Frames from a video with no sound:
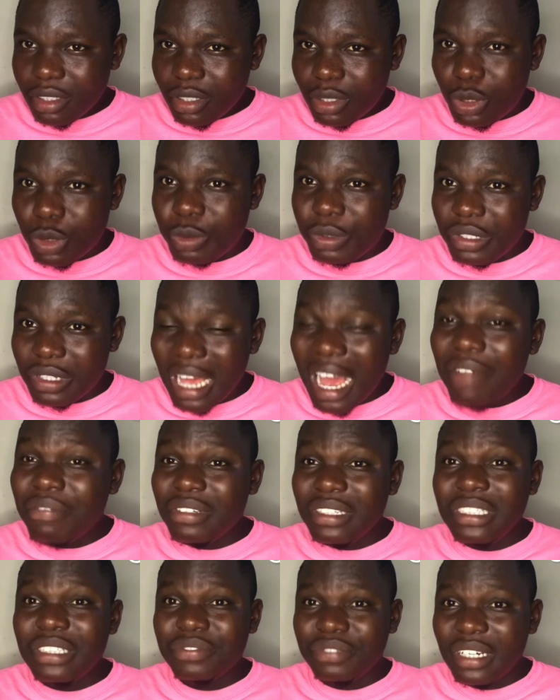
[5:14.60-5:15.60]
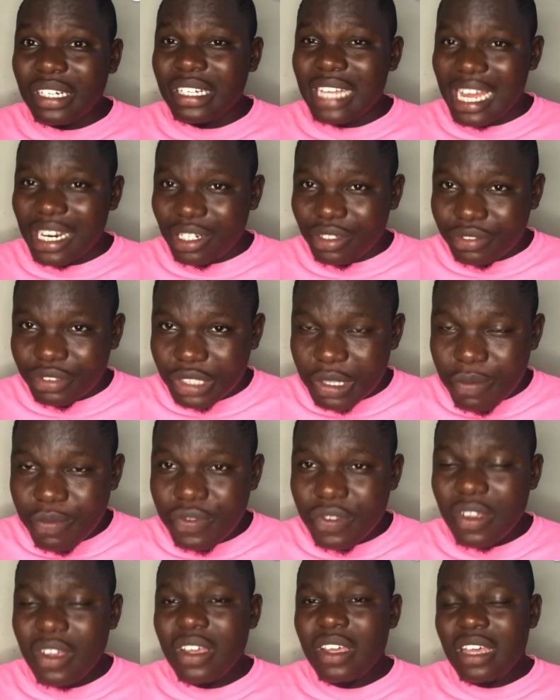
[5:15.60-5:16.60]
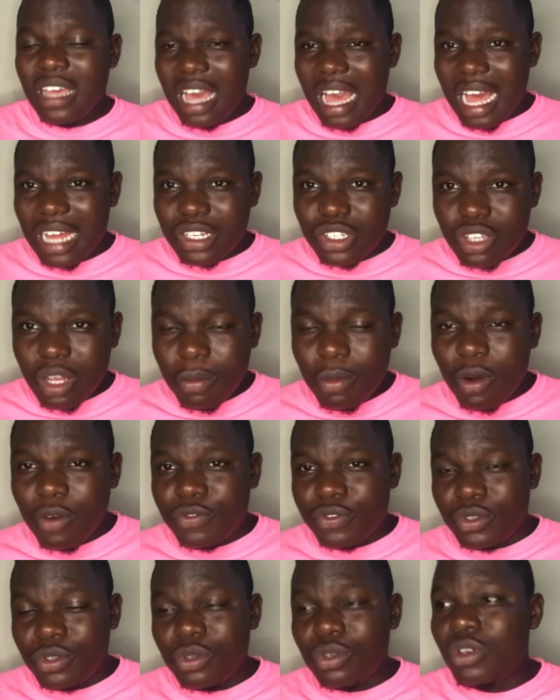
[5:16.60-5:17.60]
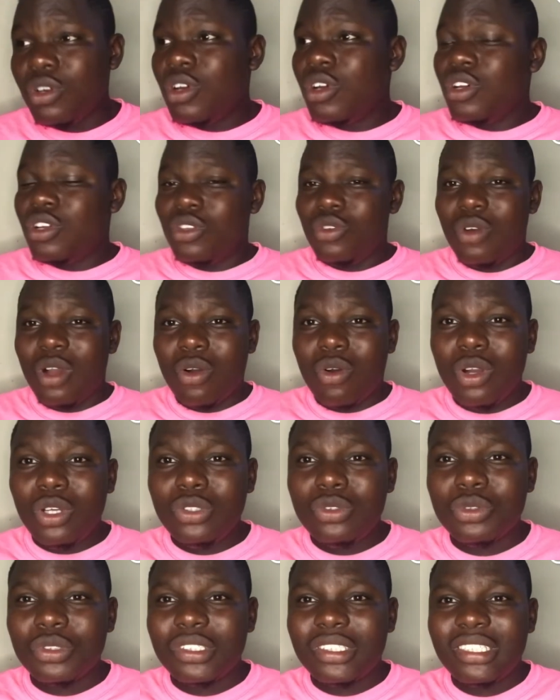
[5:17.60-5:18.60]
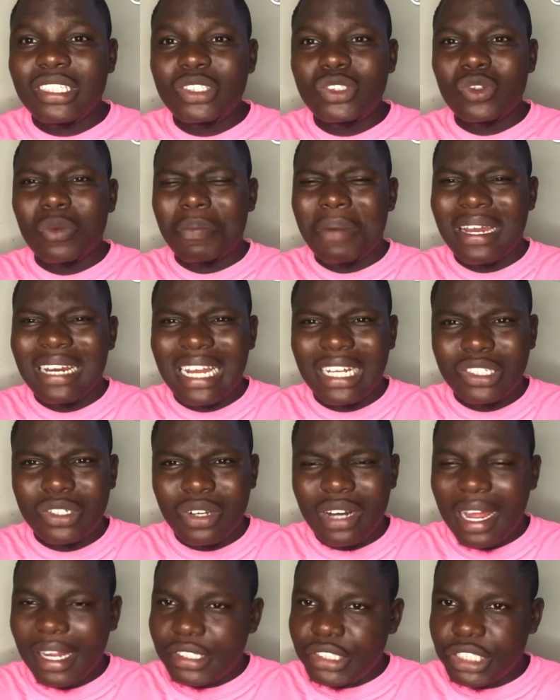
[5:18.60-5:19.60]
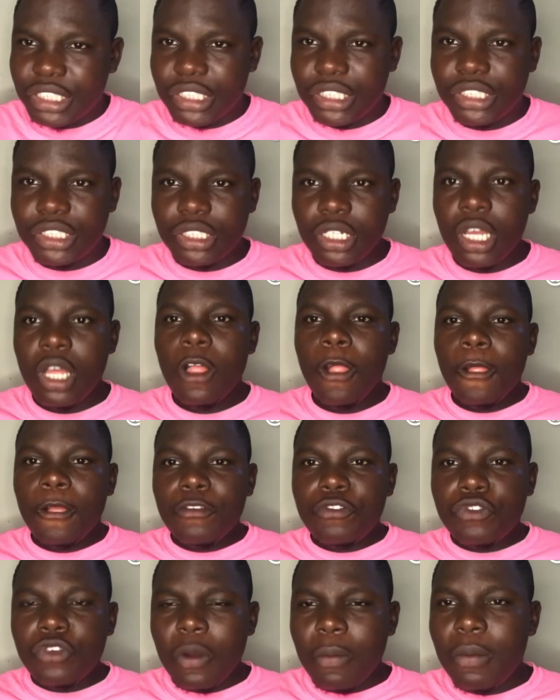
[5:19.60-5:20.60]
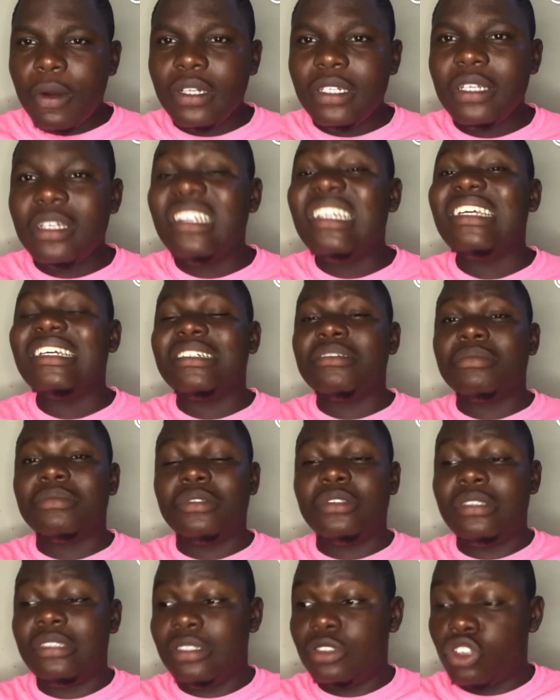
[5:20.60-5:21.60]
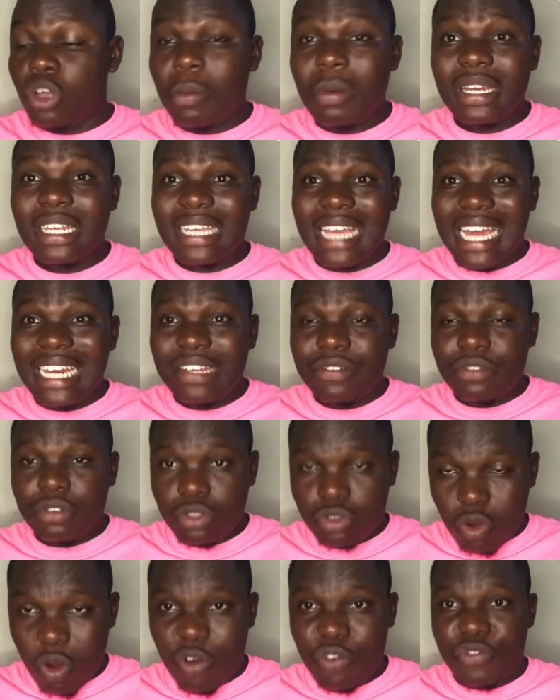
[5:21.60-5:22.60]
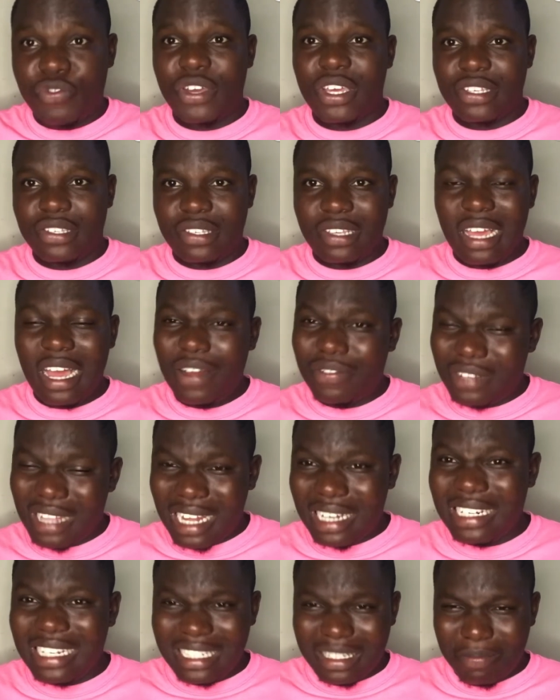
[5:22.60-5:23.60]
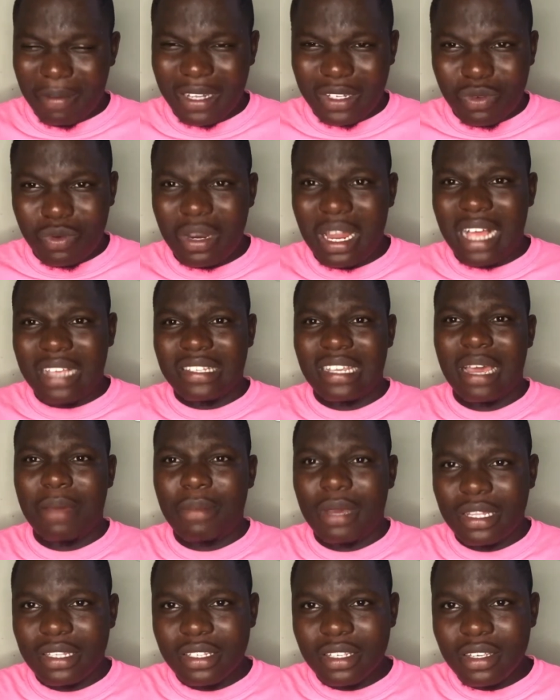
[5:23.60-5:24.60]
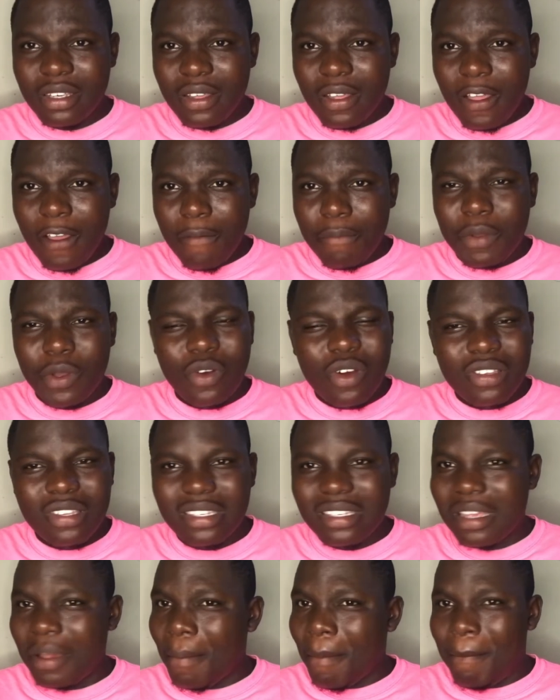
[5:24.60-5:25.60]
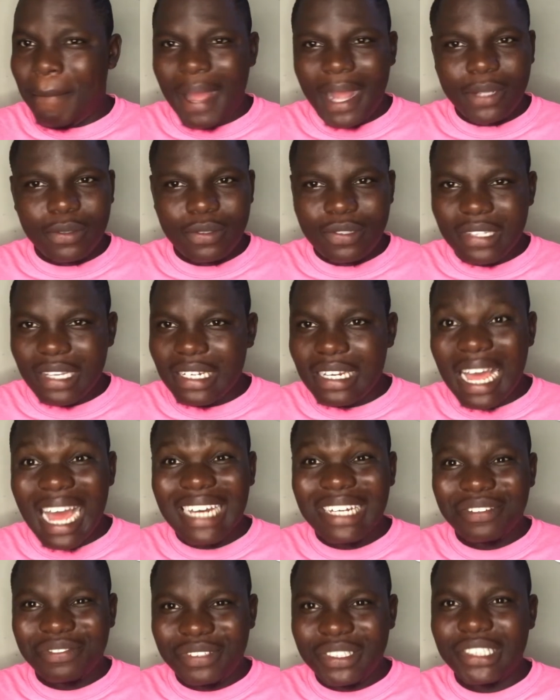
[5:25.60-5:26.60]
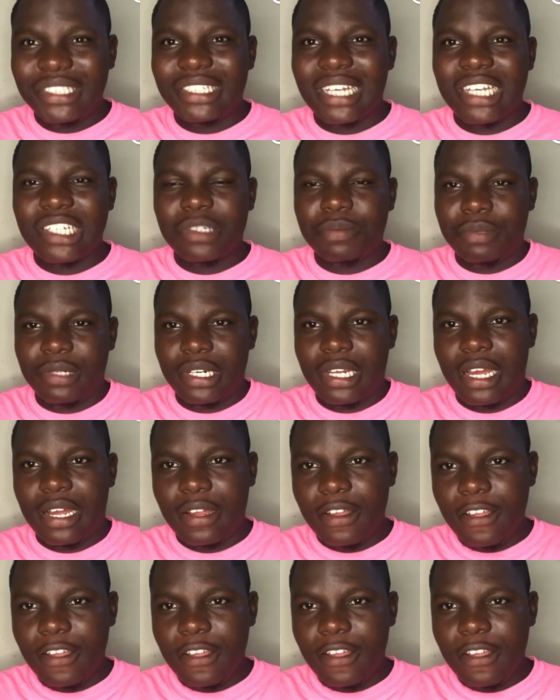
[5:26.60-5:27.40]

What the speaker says: You'll be having different kind of dreams. And some of you, you are going to see supernatural change. Somebody can even confess after this particular assignment, because it's a back to sender and a dangerous prayer.